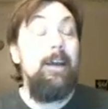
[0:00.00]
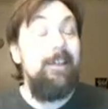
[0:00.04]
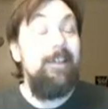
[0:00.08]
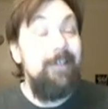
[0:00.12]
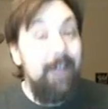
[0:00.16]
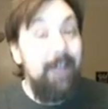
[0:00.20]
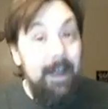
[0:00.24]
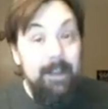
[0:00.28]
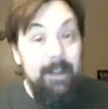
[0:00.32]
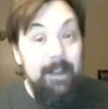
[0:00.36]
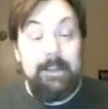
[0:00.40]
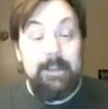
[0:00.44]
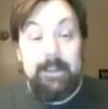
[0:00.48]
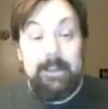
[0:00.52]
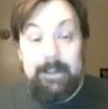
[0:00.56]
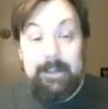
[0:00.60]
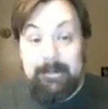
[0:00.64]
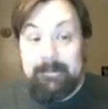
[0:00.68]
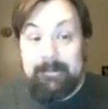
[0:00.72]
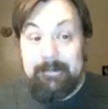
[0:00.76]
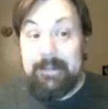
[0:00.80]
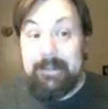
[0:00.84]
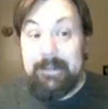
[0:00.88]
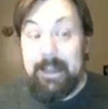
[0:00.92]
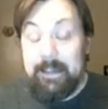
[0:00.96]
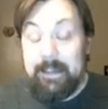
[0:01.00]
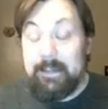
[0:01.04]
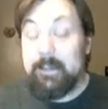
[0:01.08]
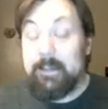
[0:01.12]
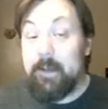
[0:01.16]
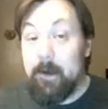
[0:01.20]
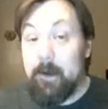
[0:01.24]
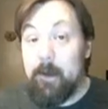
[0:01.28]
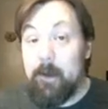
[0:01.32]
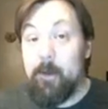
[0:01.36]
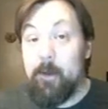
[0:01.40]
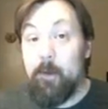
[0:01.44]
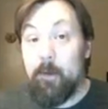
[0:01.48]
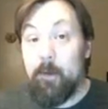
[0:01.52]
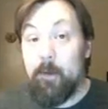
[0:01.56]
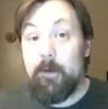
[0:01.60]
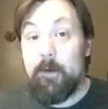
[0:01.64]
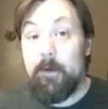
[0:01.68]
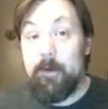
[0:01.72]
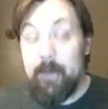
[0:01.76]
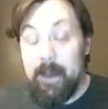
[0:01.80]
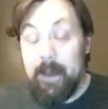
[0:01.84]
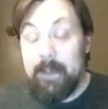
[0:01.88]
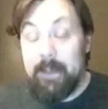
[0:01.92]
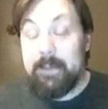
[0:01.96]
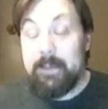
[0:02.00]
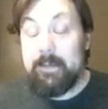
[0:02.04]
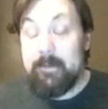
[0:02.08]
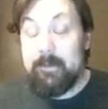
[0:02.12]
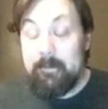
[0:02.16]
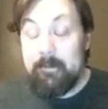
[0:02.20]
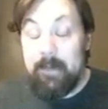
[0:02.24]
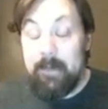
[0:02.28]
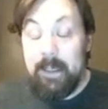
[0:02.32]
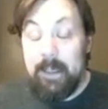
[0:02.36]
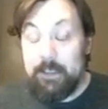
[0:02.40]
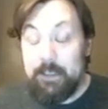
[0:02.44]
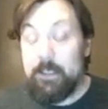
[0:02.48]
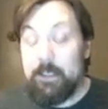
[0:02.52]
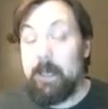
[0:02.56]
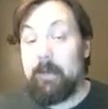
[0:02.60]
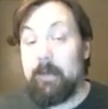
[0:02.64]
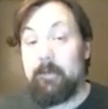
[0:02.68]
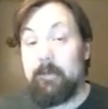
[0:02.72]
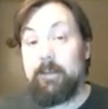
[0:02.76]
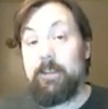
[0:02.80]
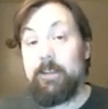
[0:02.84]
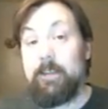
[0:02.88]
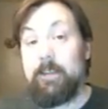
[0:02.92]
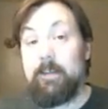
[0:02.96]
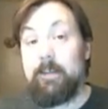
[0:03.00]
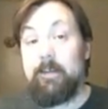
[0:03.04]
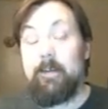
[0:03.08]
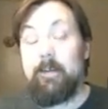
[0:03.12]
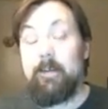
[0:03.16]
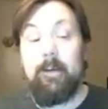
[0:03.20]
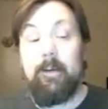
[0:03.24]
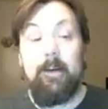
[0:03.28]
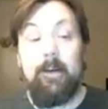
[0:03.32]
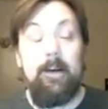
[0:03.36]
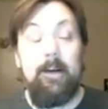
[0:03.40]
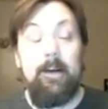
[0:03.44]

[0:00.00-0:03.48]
That's a tall order. That's challenging.